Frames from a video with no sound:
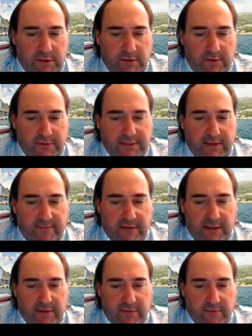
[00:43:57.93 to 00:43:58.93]

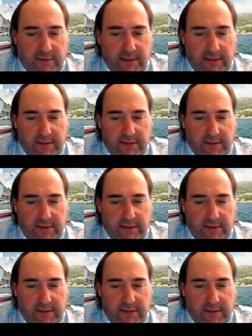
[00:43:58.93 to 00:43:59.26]
273